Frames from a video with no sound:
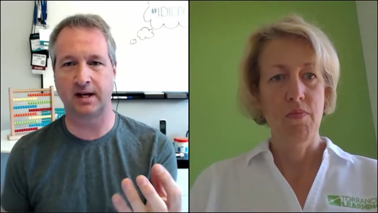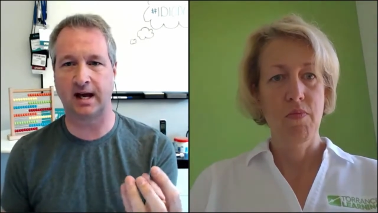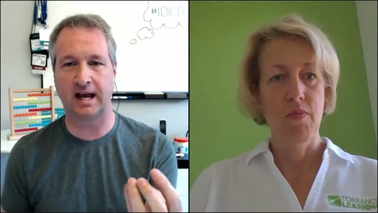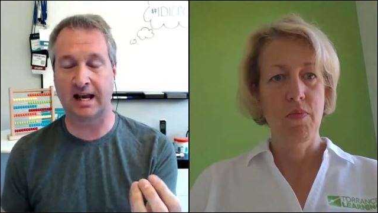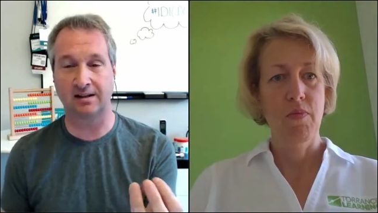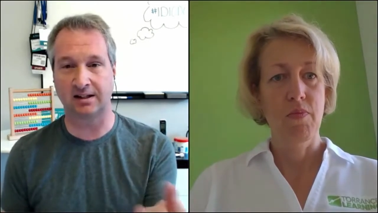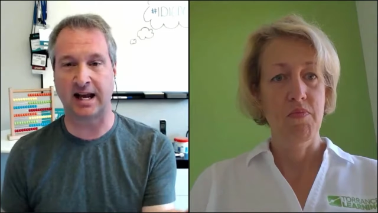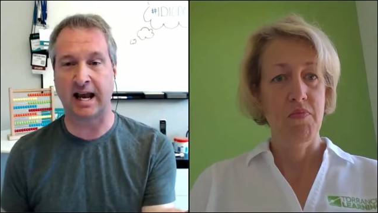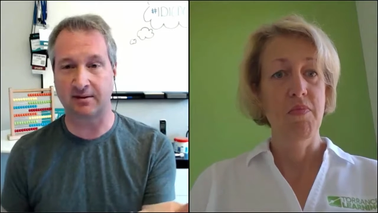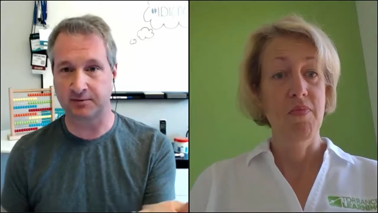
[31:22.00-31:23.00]
Speaker 1: a,
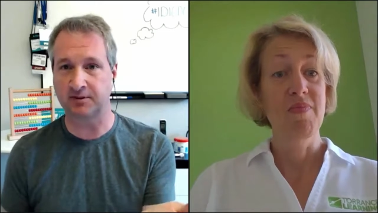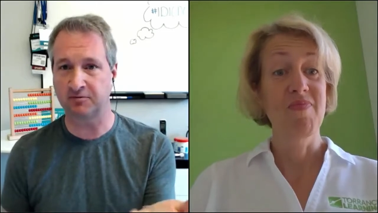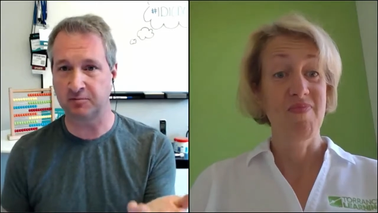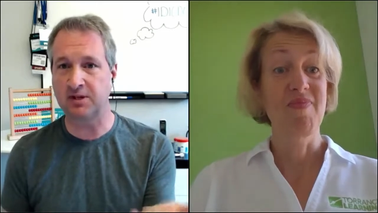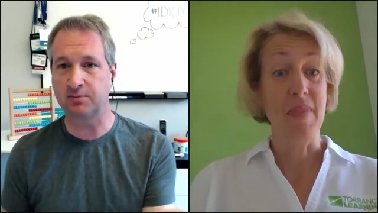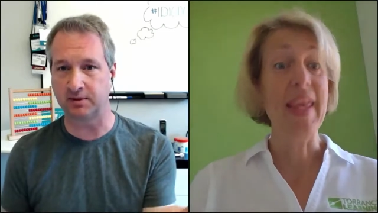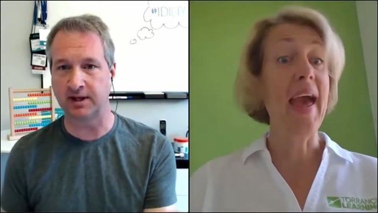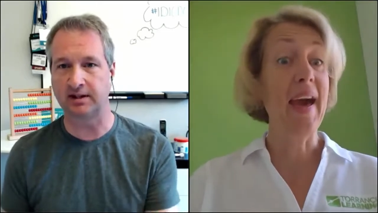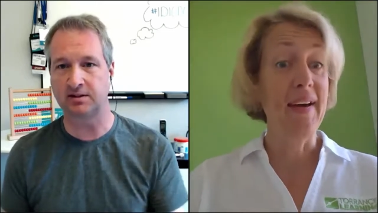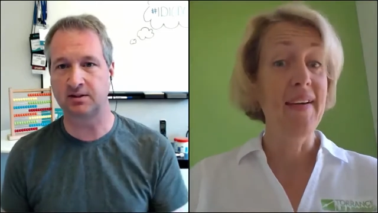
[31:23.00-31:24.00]
like a handful of
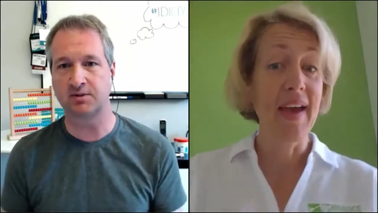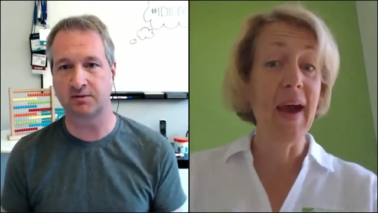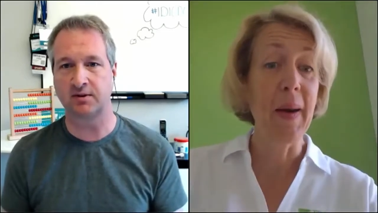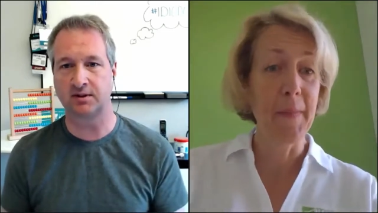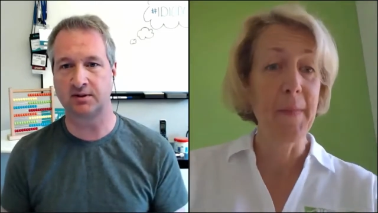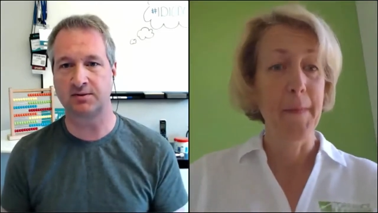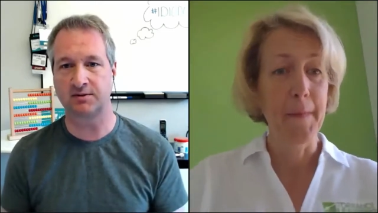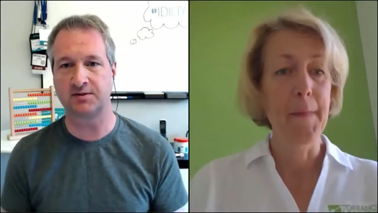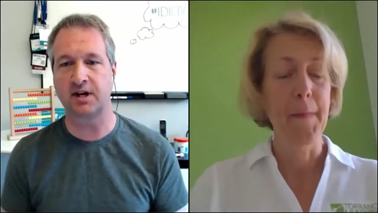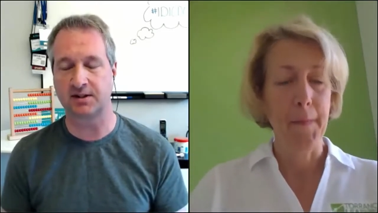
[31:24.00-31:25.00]
people then, in terms of in
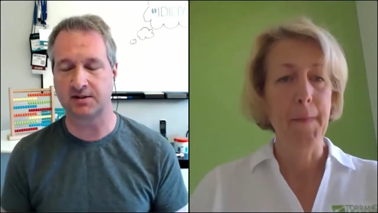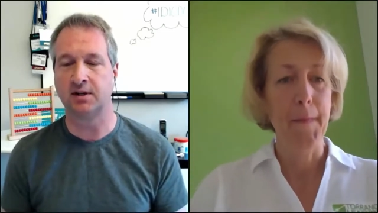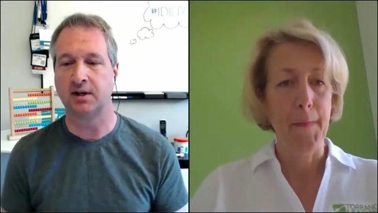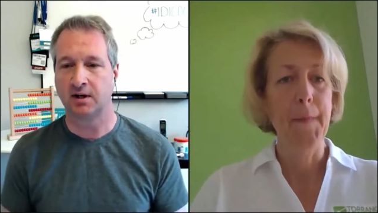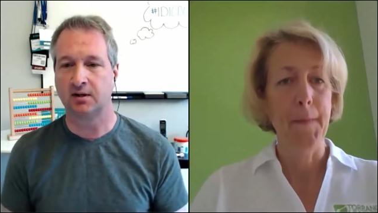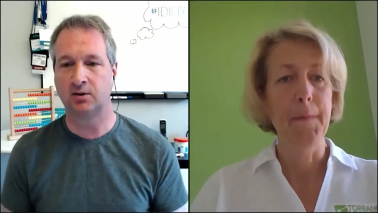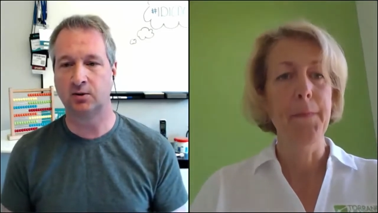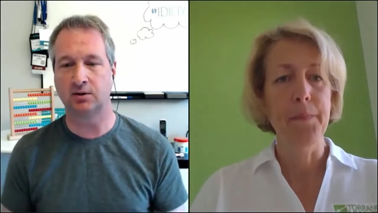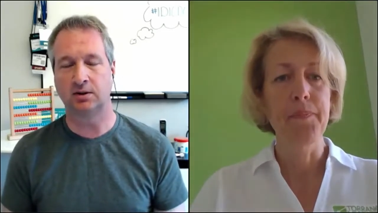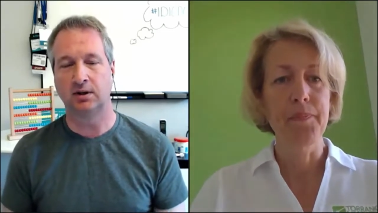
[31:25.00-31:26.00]
terms of size.
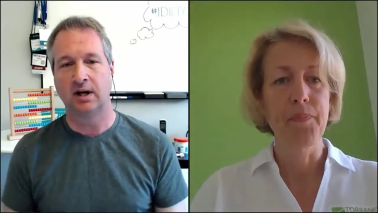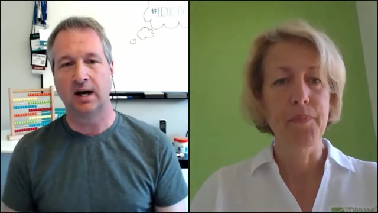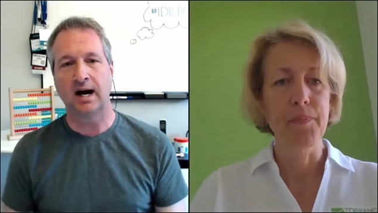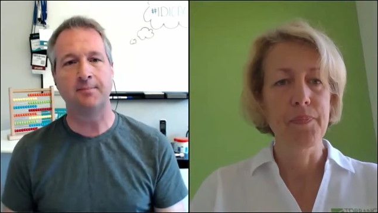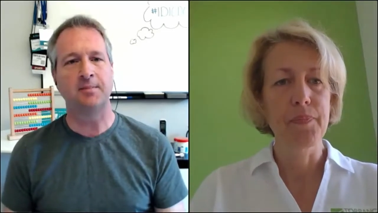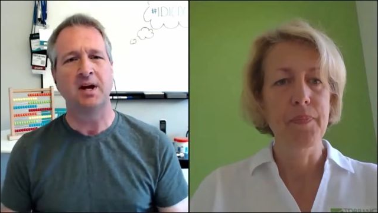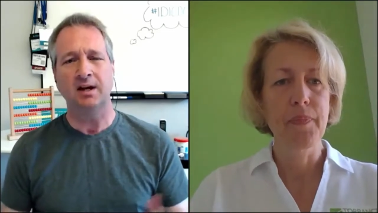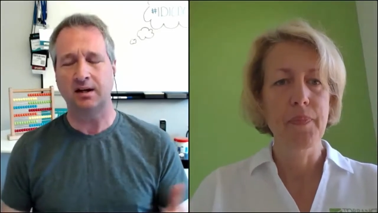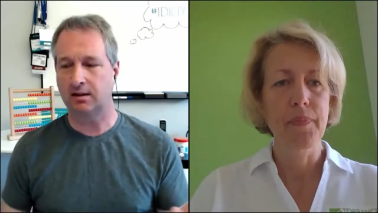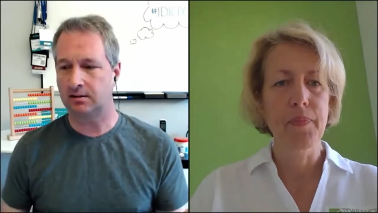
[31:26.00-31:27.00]
Cool. Um,
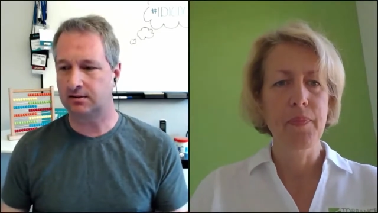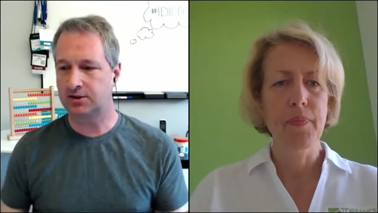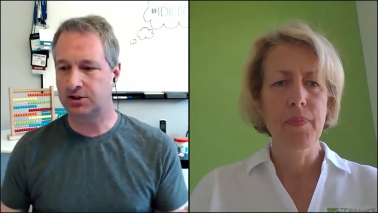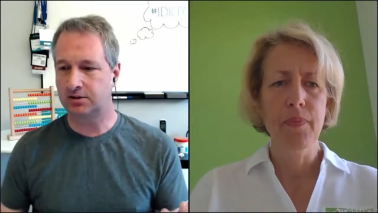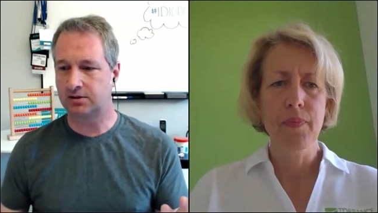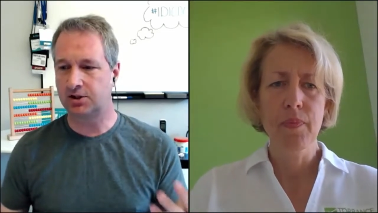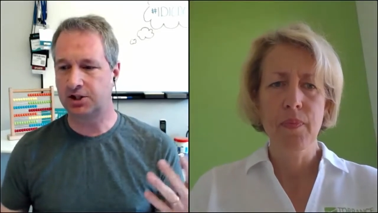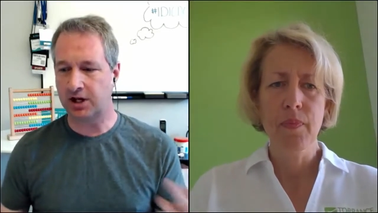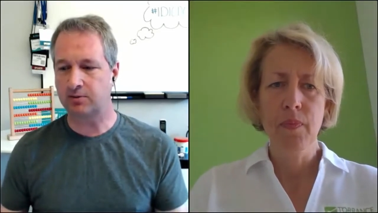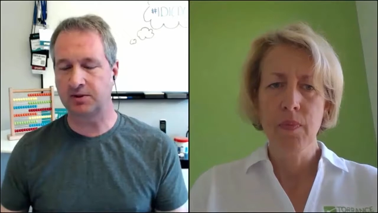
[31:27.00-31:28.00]
it,
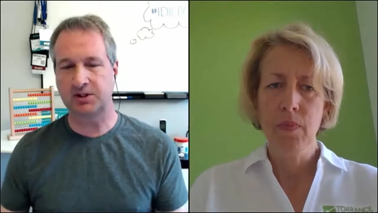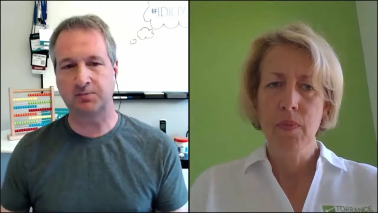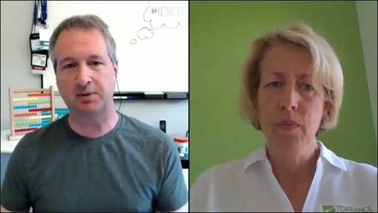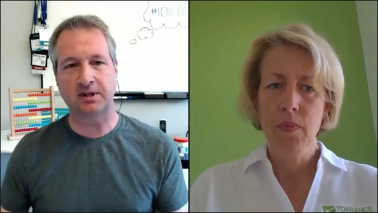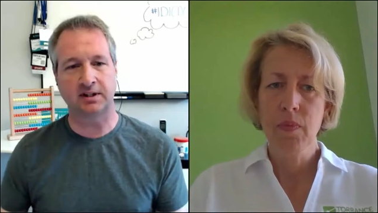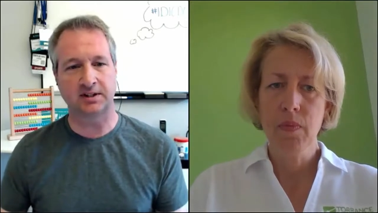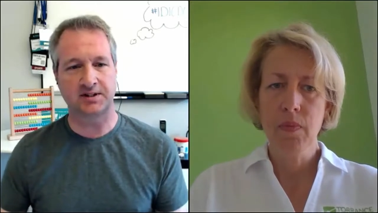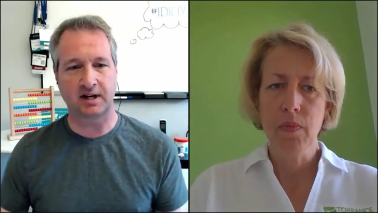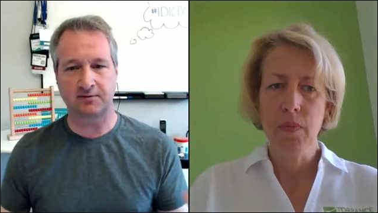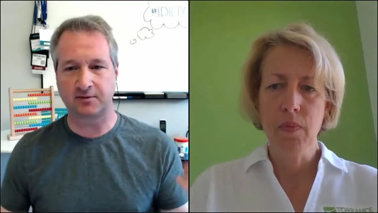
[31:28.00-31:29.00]
generally speaking,
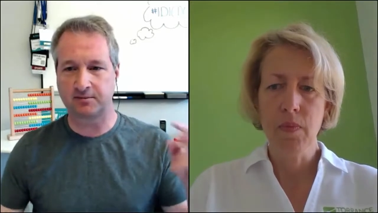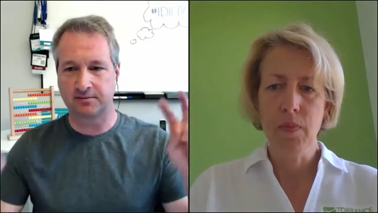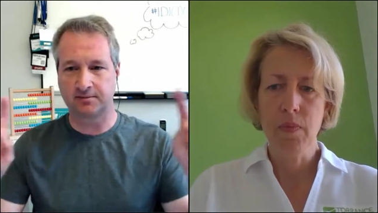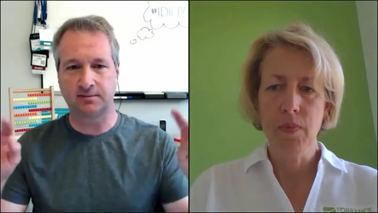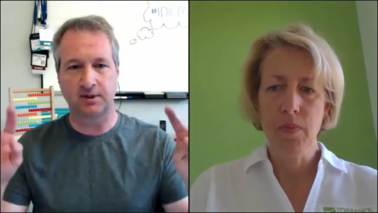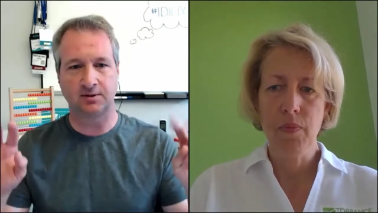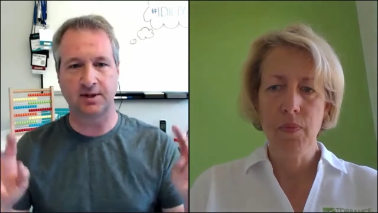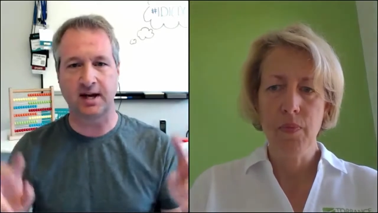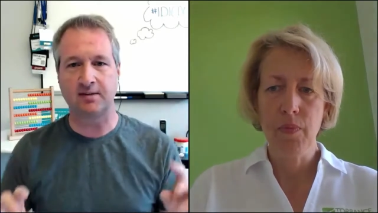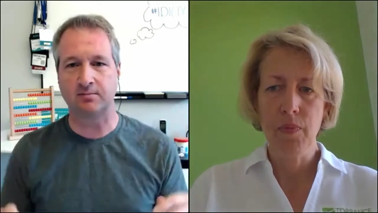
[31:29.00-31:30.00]
aside from you know
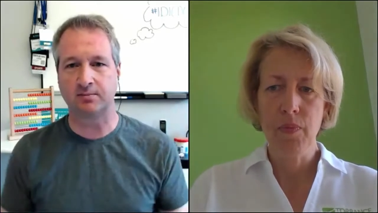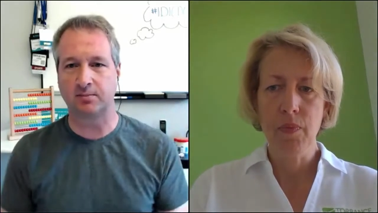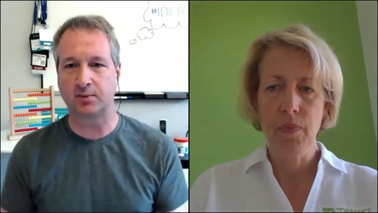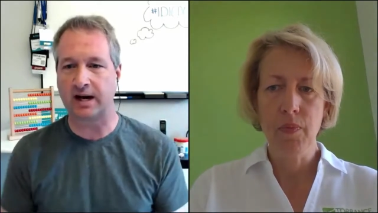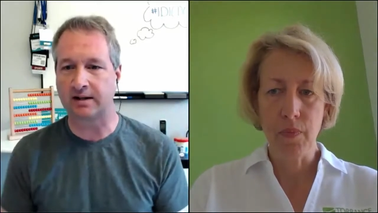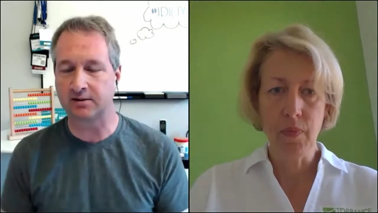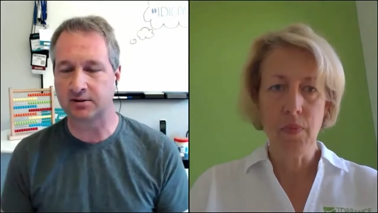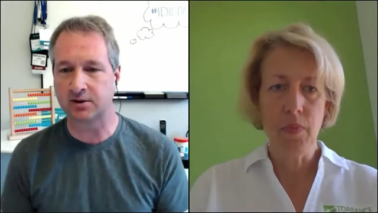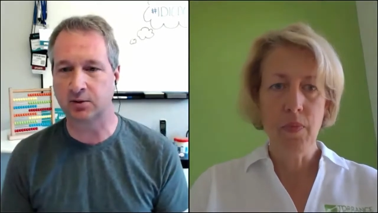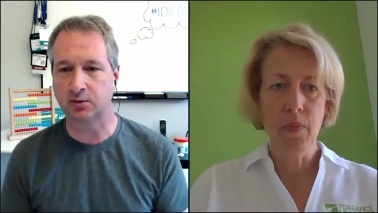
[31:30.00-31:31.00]
name
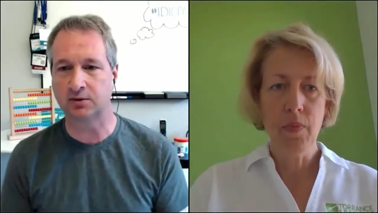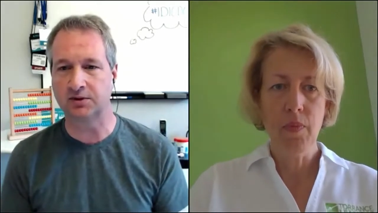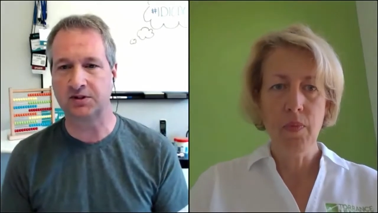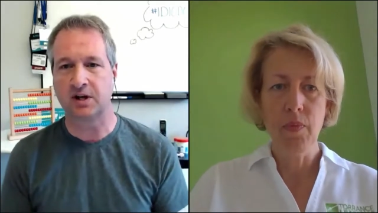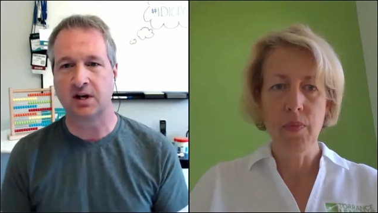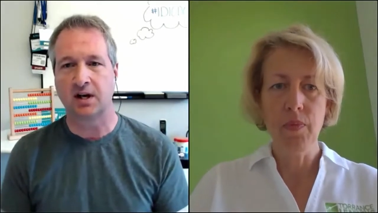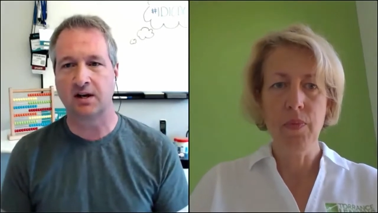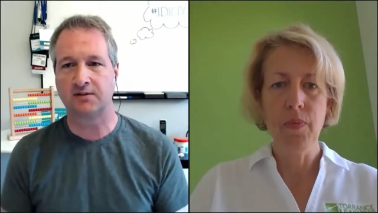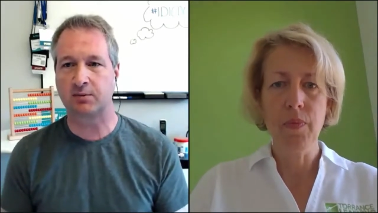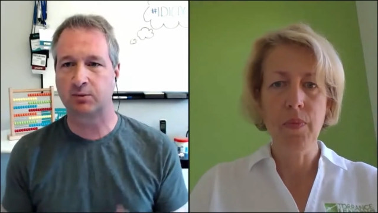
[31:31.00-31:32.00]
brand tools,
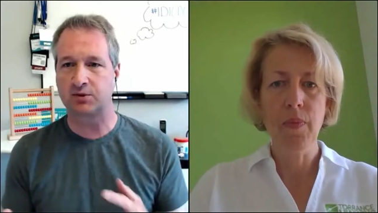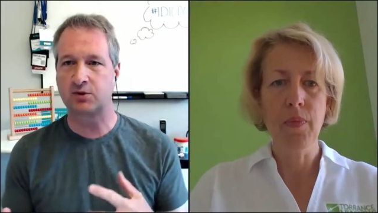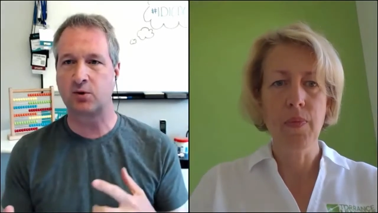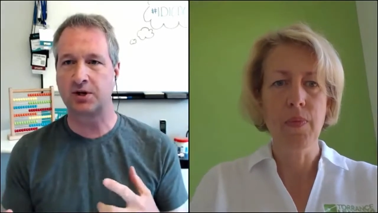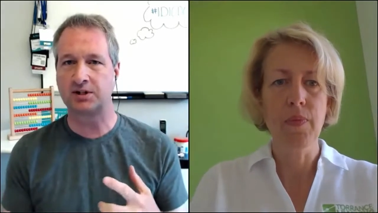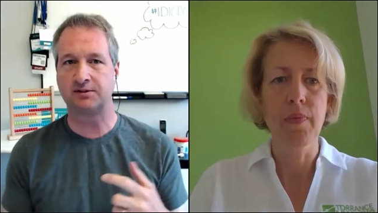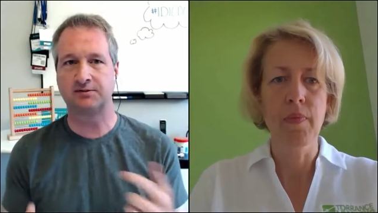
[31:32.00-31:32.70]
if someone was going to